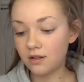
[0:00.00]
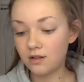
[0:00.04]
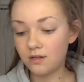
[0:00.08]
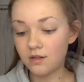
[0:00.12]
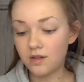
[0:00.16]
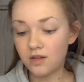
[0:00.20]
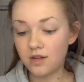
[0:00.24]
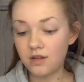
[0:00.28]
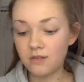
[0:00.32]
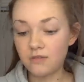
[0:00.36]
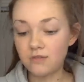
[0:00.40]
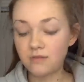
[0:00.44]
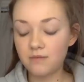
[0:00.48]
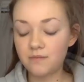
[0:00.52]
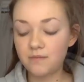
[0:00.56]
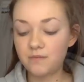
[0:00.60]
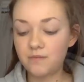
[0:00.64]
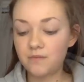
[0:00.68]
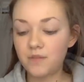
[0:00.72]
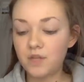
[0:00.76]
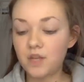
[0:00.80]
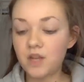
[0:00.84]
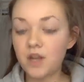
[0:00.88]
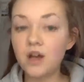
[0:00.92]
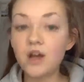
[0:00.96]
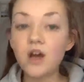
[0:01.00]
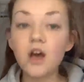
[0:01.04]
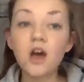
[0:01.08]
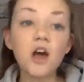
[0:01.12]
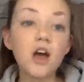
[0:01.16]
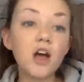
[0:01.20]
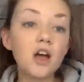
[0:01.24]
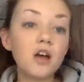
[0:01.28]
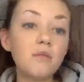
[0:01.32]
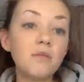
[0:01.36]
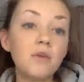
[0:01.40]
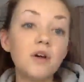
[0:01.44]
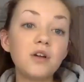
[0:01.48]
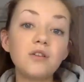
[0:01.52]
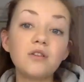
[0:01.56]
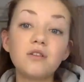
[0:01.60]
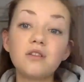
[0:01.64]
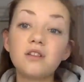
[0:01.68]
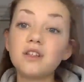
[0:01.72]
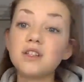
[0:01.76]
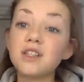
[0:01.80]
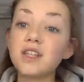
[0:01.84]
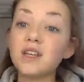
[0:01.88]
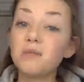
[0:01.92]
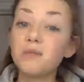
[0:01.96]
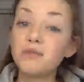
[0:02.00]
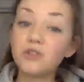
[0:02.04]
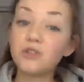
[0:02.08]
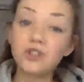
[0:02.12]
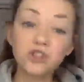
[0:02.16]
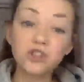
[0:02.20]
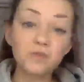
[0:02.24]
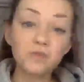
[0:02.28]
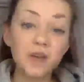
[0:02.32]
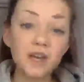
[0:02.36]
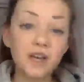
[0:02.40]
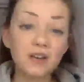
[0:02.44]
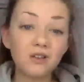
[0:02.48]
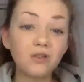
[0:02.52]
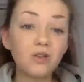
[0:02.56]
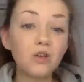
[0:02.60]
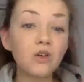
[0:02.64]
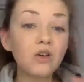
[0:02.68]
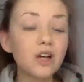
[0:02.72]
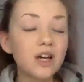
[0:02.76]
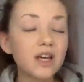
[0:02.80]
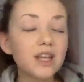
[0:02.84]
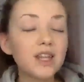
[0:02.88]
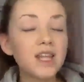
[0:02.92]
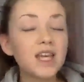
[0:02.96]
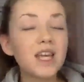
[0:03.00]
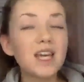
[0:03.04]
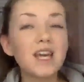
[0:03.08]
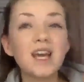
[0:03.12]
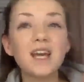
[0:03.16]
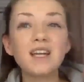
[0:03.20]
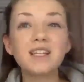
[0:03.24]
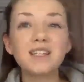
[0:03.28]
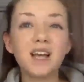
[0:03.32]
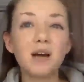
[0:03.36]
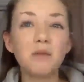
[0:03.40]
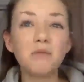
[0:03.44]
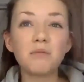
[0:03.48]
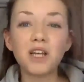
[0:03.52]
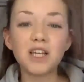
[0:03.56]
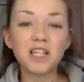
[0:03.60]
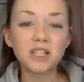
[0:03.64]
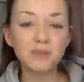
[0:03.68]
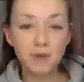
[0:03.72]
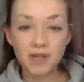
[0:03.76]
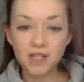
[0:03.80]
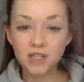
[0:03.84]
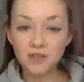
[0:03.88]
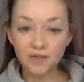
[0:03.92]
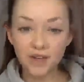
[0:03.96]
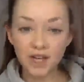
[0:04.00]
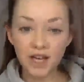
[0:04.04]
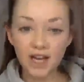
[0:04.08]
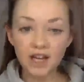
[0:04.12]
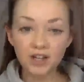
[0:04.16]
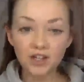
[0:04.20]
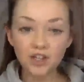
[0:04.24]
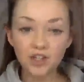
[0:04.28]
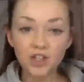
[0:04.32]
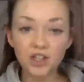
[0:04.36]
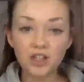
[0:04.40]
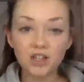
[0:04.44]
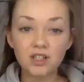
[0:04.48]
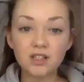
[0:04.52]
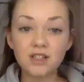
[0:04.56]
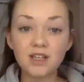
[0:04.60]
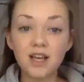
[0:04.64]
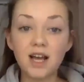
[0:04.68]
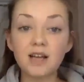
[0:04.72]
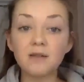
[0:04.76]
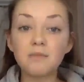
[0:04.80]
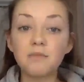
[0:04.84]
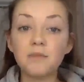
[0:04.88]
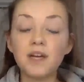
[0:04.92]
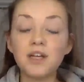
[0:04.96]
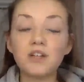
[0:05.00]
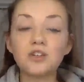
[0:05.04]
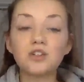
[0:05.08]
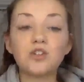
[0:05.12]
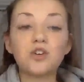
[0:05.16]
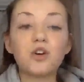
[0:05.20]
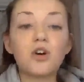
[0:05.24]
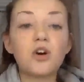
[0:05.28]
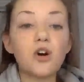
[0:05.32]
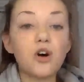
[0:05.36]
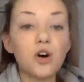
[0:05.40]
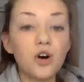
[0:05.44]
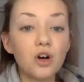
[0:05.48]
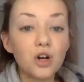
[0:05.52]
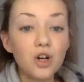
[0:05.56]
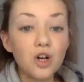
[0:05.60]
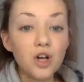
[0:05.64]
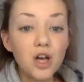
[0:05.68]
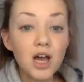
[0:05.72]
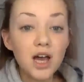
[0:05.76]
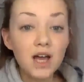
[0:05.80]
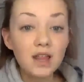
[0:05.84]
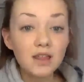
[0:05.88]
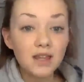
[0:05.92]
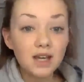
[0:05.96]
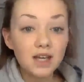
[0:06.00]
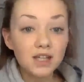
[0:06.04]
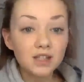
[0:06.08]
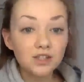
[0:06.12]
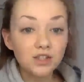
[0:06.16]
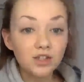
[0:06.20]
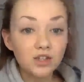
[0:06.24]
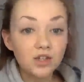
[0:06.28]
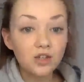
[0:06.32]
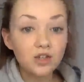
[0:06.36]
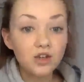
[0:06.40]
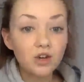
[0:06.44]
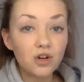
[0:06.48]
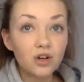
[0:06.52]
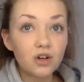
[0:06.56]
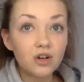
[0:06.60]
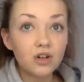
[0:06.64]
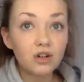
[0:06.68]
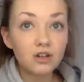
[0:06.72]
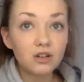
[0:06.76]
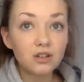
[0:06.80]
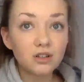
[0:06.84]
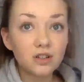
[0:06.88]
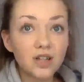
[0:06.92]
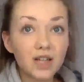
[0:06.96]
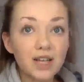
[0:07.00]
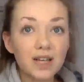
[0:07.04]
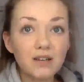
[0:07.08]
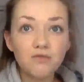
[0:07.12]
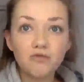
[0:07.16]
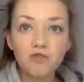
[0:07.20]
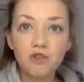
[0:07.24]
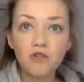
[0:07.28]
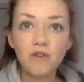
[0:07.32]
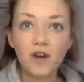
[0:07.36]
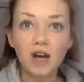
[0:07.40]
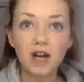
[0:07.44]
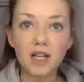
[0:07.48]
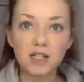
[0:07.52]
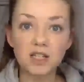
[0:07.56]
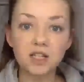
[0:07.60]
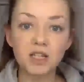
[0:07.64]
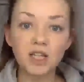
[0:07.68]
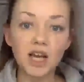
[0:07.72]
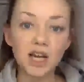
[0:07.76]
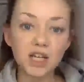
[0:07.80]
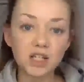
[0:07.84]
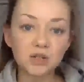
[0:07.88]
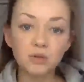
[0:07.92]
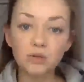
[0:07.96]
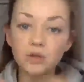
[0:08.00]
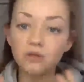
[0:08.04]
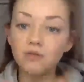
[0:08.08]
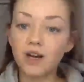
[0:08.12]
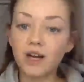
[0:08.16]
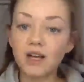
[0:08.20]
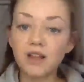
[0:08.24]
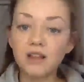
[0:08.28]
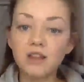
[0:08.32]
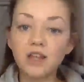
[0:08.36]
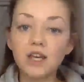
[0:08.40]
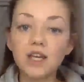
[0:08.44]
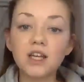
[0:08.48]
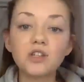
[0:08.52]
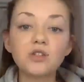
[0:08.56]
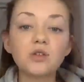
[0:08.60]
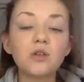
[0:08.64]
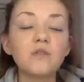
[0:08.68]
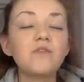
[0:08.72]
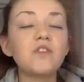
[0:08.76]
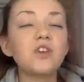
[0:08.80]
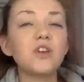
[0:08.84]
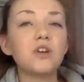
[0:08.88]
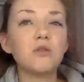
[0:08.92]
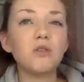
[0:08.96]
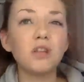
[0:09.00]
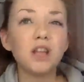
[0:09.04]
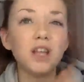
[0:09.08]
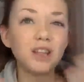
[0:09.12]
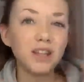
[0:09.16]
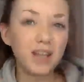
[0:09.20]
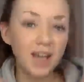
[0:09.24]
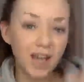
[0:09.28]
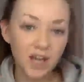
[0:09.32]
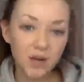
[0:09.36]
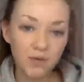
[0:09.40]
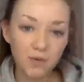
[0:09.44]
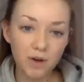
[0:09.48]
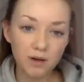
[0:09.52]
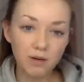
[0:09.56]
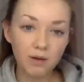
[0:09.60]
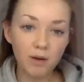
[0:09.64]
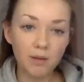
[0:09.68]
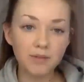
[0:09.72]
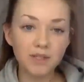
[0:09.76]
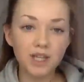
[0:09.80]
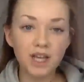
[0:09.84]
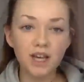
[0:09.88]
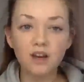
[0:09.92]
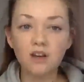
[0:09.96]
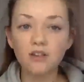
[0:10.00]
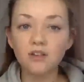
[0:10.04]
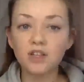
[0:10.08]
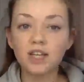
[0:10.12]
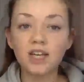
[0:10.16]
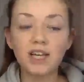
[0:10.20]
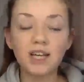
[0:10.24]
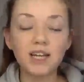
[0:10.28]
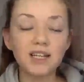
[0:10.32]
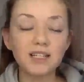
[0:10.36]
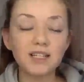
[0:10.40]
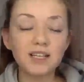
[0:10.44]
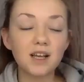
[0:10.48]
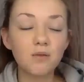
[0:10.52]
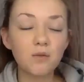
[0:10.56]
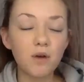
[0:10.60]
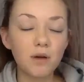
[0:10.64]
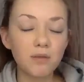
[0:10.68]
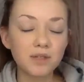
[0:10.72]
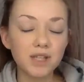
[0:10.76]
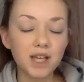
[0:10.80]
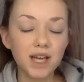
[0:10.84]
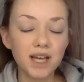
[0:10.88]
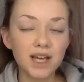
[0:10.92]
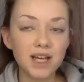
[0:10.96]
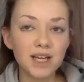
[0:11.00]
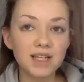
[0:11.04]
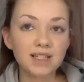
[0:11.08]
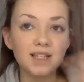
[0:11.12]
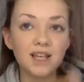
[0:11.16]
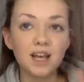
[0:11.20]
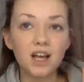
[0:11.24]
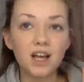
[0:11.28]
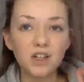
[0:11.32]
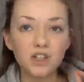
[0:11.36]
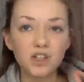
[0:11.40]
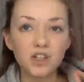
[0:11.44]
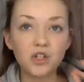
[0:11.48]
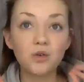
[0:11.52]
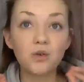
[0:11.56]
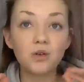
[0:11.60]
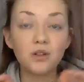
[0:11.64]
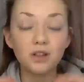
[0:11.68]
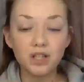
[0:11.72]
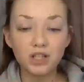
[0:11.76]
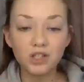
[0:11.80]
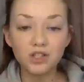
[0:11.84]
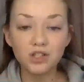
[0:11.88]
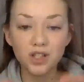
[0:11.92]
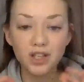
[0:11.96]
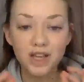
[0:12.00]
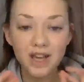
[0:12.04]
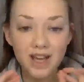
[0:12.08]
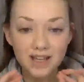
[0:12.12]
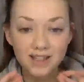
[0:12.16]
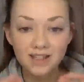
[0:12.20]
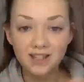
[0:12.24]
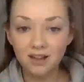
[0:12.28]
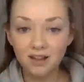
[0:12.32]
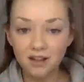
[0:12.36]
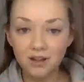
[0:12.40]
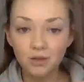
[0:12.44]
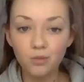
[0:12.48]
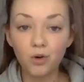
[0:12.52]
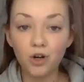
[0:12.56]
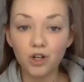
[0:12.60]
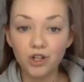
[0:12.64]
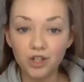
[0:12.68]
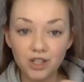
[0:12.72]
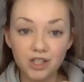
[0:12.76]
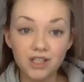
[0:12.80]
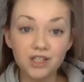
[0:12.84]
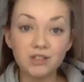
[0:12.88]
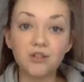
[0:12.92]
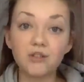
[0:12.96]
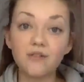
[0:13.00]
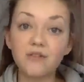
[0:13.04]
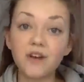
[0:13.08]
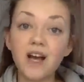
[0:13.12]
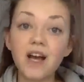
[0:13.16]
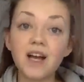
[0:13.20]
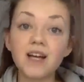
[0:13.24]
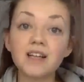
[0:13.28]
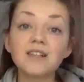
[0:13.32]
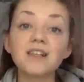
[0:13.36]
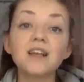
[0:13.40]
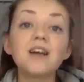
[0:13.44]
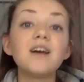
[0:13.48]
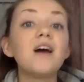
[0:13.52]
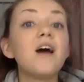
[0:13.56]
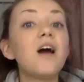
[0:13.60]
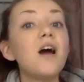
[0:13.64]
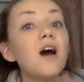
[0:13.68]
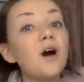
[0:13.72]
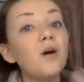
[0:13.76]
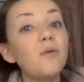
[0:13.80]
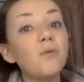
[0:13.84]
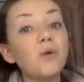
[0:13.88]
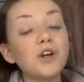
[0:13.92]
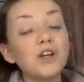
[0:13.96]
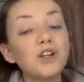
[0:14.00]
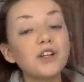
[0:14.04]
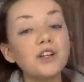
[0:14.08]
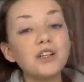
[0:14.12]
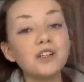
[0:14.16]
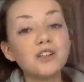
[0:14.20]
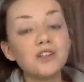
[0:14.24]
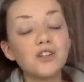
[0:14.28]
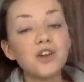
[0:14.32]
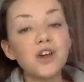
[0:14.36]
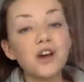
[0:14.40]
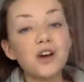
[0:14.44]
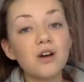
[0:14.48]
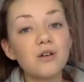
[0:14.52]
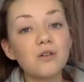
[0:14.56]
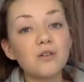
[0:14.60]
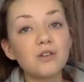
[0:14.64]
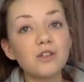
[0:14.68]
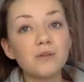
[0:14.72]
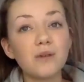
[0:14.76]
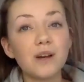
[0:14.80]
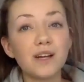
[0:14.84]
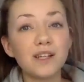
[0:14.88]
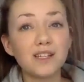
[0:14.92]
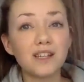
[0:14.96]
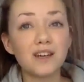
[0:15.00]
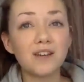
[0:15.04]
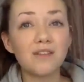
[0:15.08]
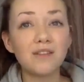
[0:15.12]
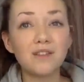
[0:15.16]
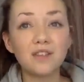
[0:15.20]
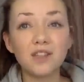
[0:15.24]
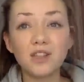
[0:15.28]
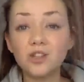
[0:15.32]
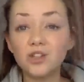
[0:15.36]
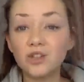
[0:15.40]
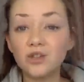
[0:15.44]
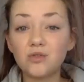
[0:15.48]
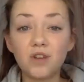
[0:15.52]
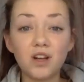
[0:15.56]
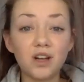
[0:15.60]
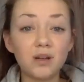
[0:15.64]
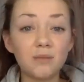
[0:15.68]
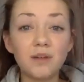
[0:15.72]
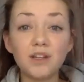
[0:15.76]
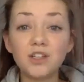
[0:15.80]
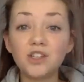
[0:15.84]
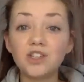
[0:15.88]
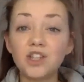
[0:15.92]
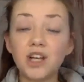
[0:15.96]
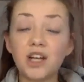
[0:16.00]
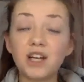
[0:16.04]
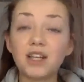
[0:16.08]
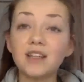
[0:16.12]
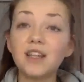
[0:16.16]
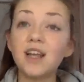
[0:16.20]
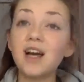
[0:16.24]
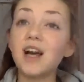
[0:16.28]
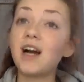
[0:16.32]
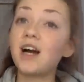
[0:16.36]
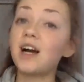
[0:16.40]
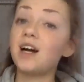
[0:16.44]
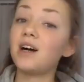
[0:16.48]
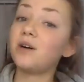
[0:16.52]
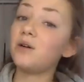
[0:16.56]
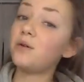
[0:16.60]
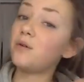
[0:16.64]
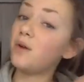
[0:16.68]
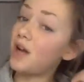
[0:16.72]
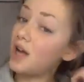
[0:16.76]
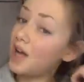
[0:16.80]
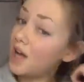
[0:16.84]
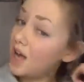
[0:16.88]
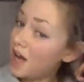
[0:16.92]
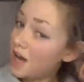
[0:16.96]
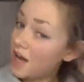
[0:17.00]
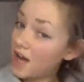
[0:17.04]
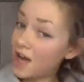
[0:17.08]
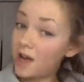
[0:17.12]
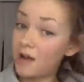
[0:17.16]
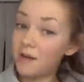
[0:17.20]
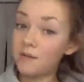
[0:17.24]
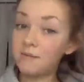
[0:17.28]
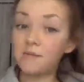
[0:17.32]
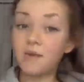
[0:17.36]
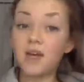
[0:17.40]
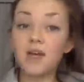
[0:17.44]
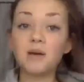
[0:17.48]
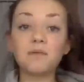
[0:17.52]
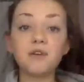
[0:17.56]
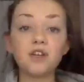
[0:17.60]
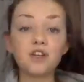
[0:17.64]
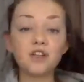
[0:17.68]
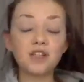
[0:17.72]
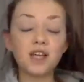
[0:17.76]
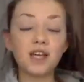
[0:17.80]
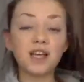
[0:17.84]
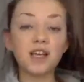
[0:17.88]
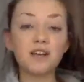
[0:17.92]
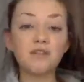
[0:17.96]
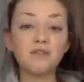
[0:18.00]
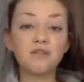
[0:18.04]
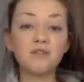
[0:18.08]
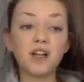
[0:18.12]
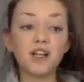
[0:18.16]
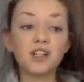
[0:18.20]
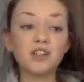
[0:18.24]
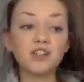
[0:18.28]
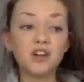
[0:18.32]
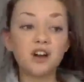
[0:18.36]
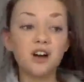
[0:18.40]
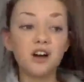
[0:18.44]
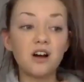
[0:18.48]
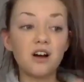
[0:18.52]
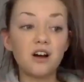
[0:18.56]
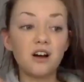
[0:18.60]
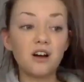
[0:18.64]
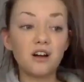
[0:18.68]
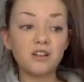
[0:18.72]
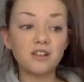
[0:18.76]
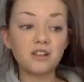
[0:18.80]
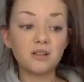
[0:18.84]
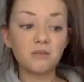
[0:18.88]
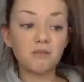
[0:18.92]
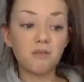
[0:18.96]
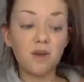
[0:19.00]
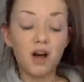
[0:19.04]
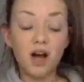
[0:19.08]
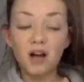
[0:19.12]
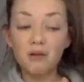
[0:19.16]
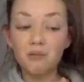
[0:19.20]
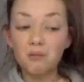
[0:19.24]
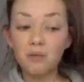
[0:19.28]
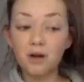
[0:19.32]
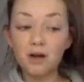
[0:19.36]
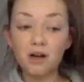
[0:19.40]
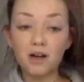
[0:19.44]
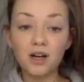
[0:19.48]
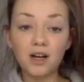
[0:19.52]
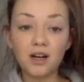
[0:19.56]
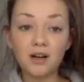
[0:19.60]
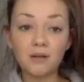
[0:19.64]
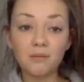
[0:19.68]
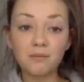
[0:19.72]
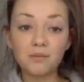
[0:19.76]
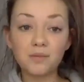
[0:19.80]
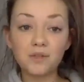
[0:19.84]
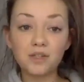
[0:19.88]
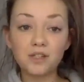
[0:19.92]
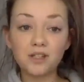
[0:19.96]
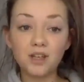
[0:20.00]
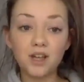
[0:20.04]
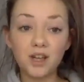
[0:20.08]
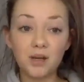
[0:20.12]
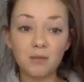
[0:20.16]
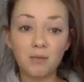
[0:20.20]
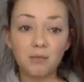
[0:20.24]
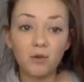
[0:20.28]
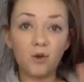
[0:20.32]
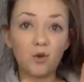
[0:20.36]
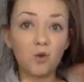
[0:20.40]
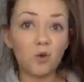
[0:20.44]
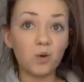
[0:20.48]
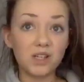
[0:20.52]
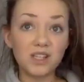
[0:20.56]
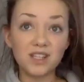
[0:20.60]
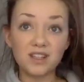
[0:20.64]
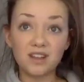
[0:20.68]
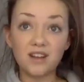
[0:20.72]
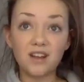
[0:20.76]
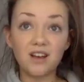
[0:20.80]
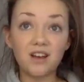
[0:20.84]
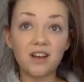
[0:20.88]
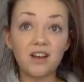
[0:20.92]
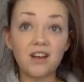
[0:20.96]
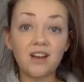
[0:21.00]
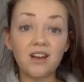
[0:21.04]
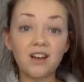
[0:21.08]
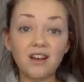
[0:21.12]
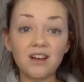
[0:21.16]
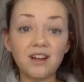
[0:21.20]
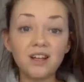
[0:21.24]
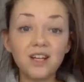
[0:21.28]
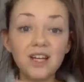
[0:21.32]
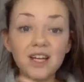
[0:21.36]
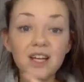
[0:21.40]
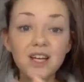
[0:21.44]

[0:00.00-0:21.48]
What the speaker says: we go. Another tip would just be look at the exam specifications and make sure that you're revising the actual right thing. So if you go on the AQA website or the EdXL website, it tells you literally exactly what you need to revise and what you need to know. So I definitely just recommend checking that out. Maybe use flashcards, mind maps, Quizlet,